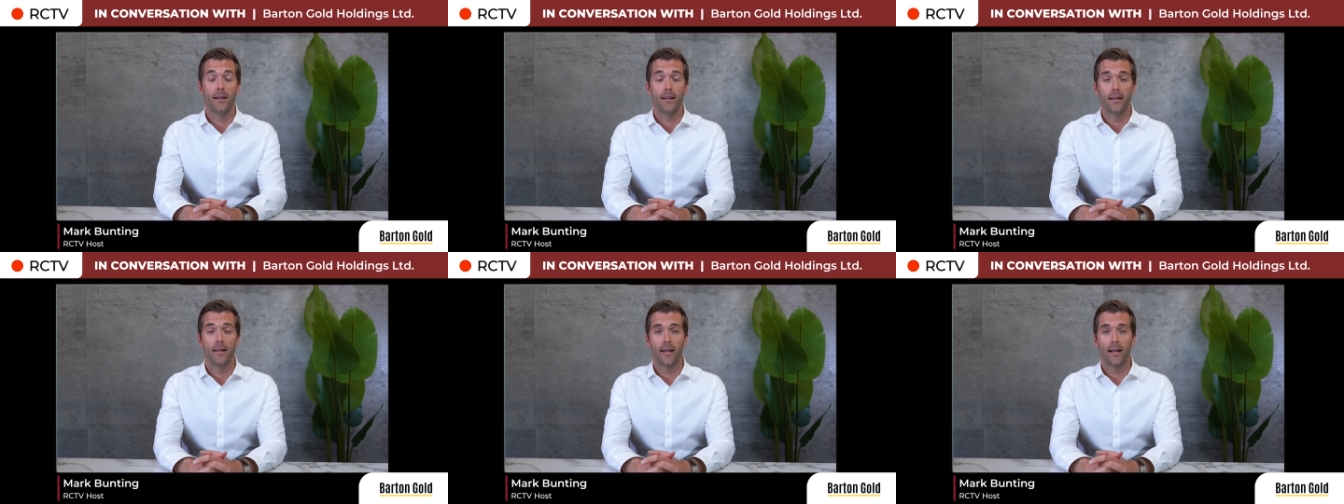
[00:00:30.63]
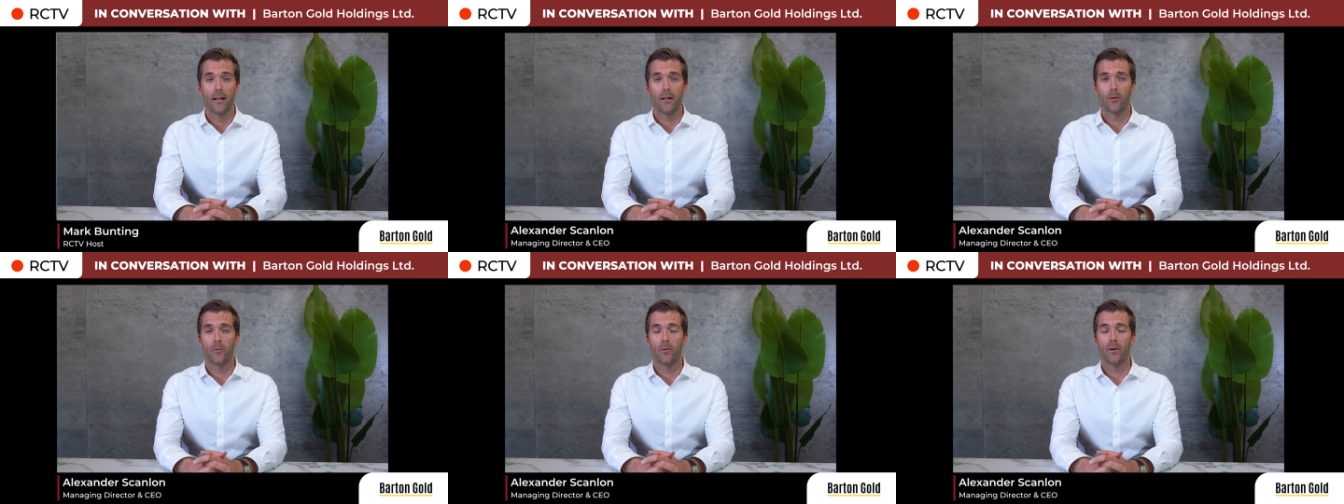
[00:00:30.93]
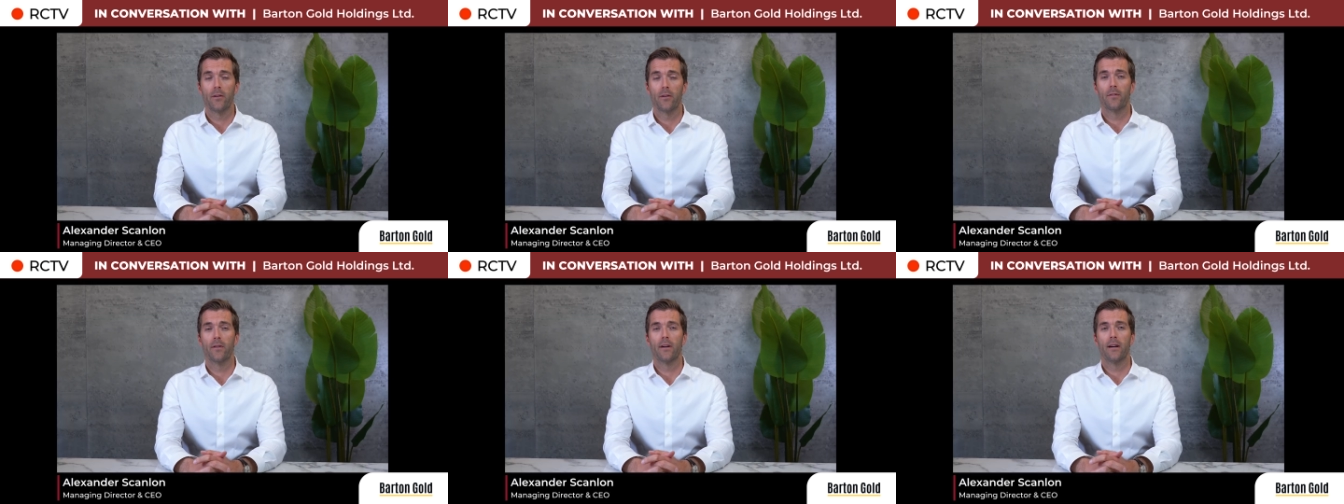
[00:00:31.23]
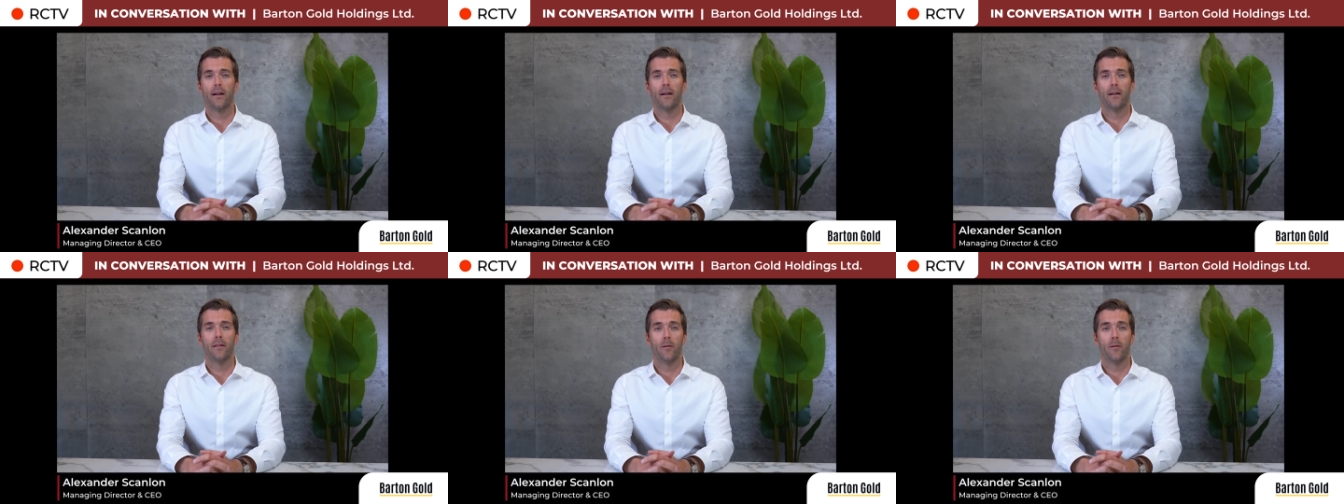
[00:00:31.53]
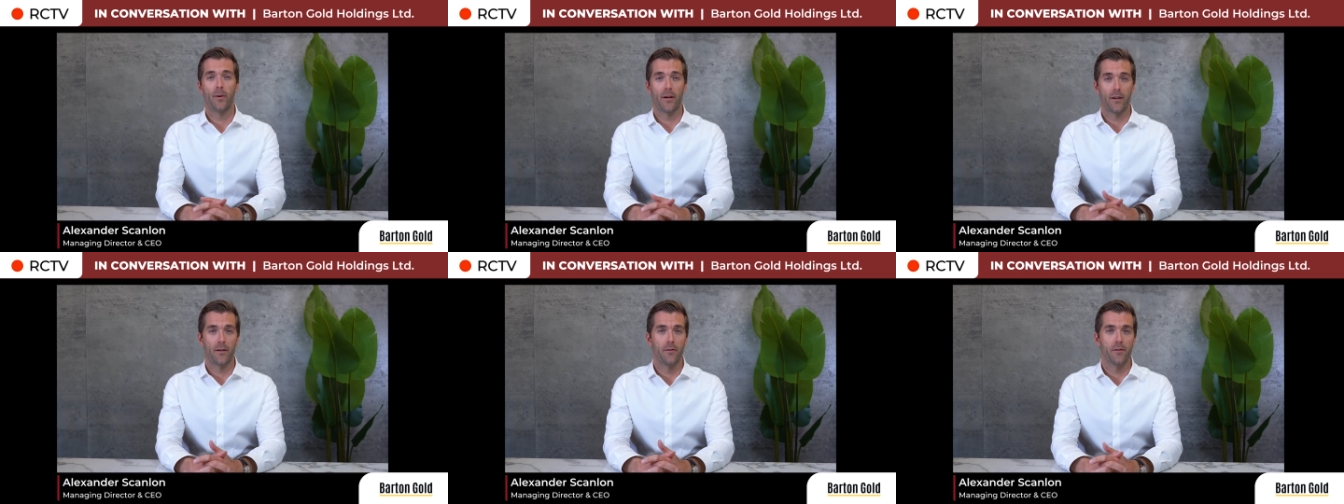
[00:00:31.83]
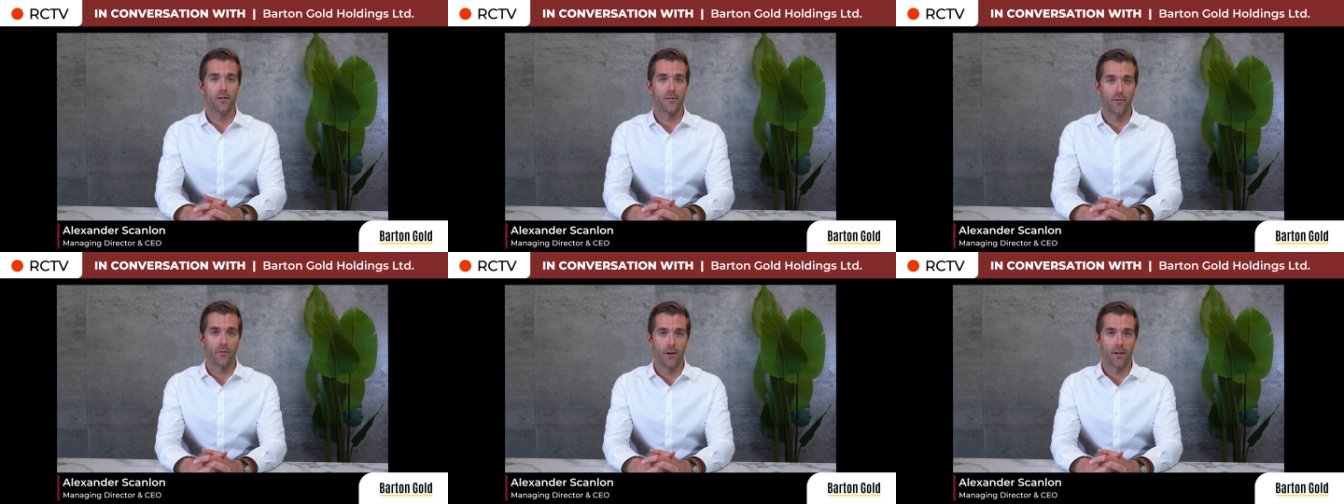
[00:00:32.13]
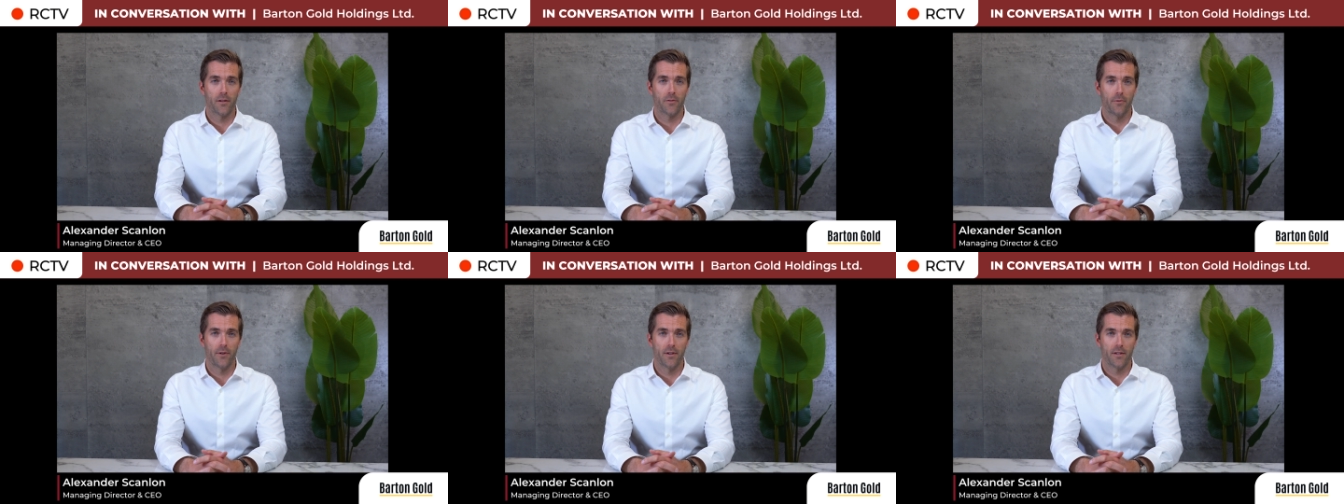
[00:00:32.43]
Yeah, look, the big news for
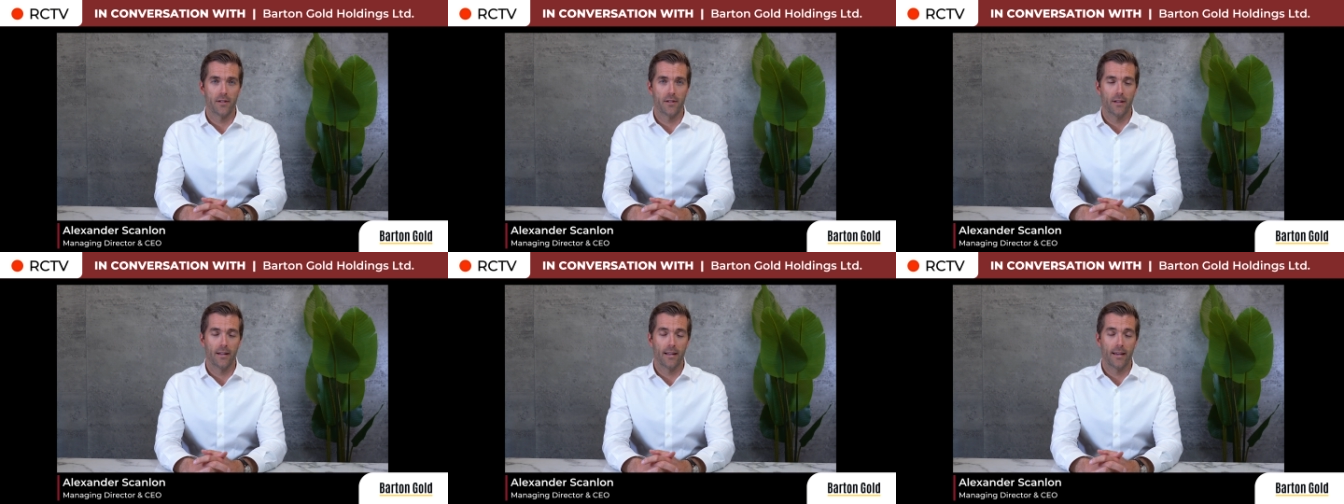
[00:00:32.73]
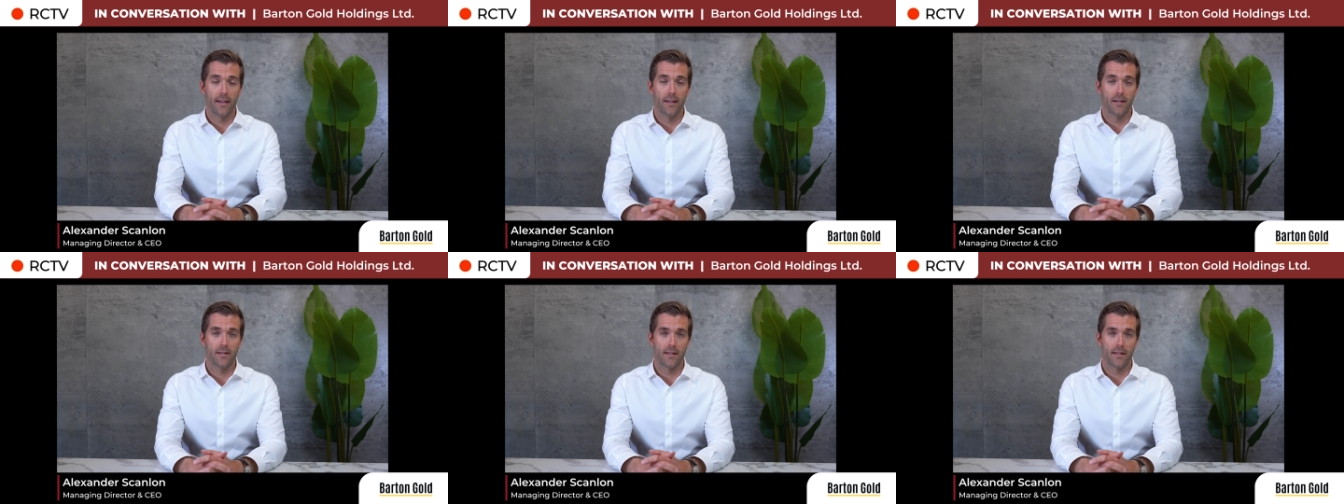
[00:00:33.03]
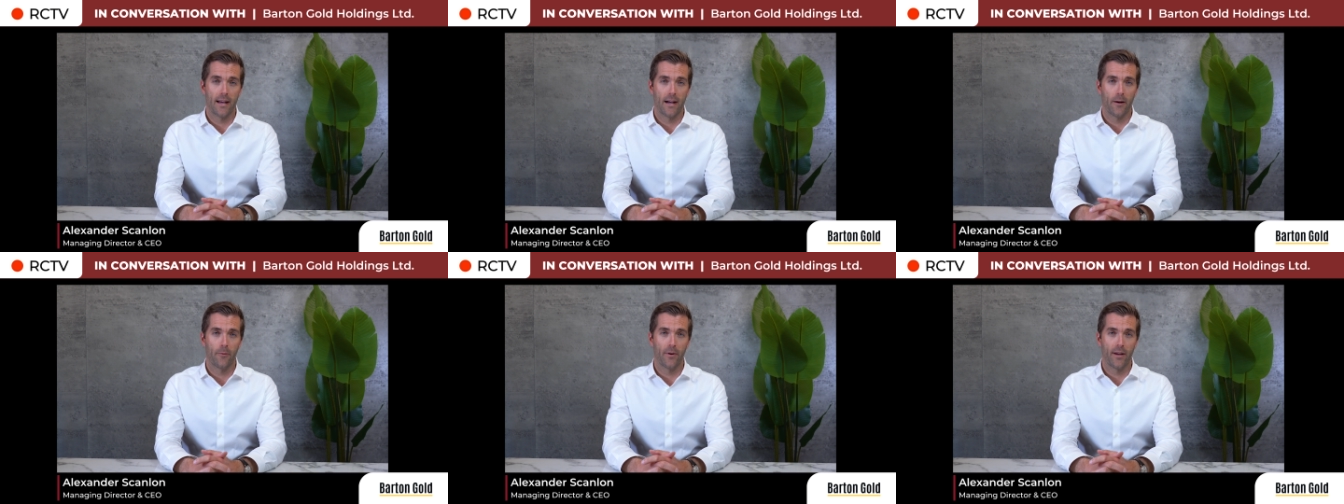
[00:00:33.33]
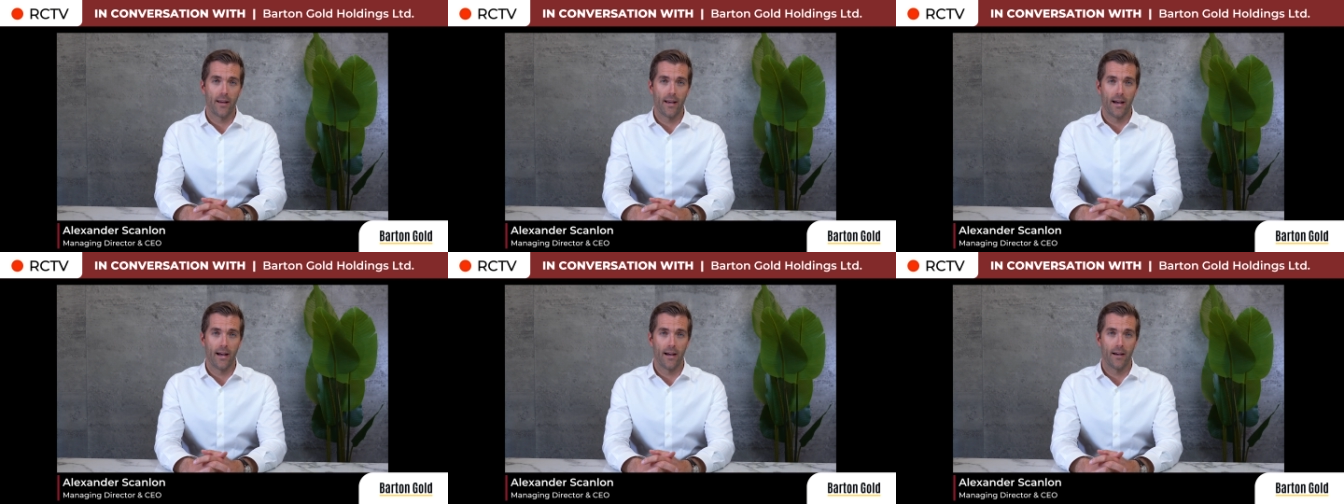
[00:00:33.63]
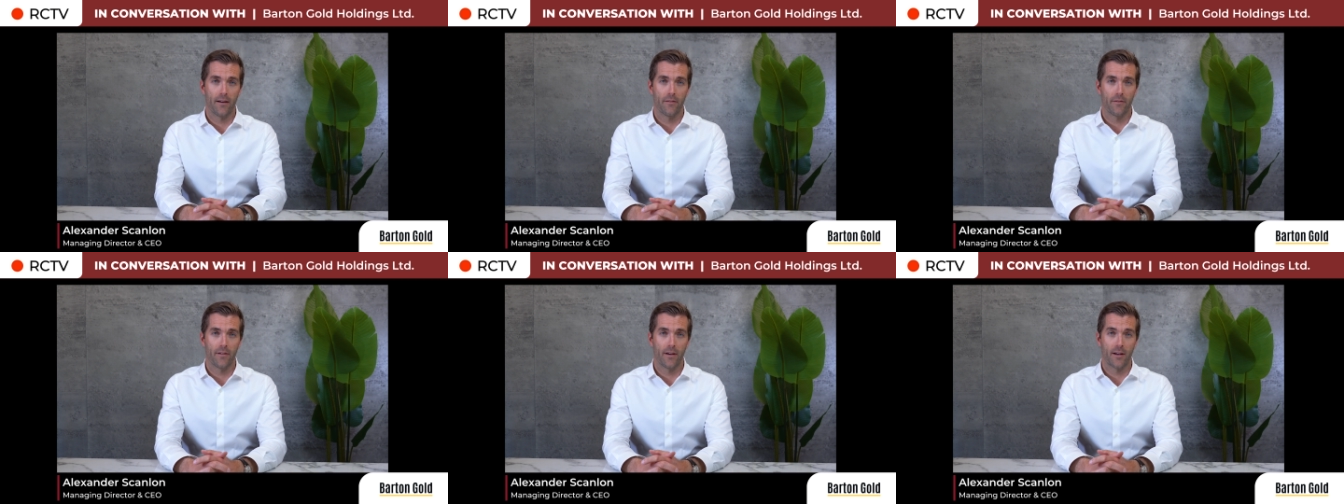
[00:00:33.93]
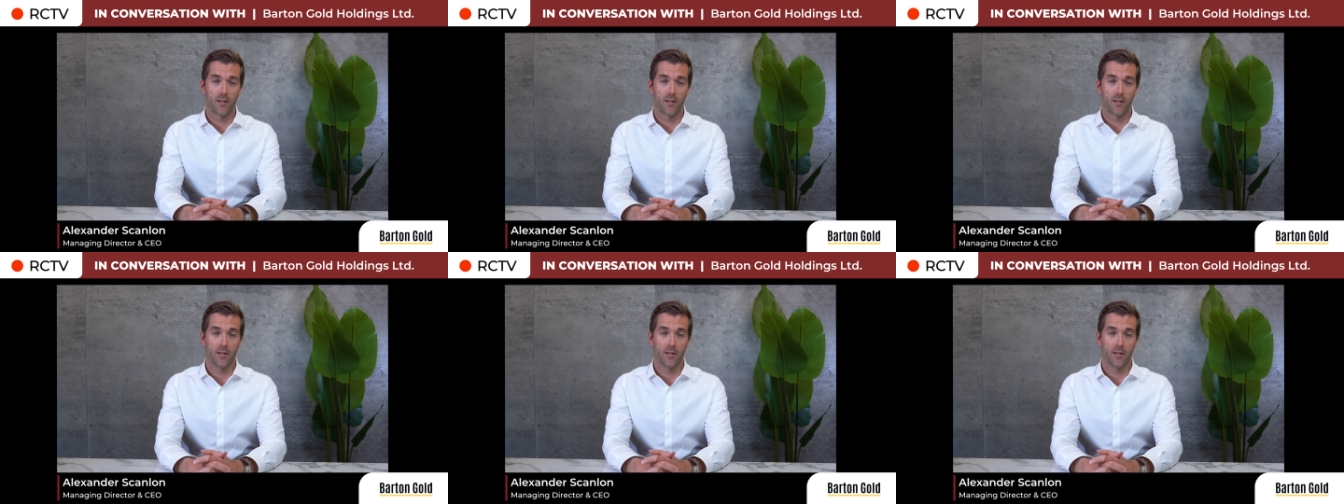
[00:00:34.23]
us recently is that we have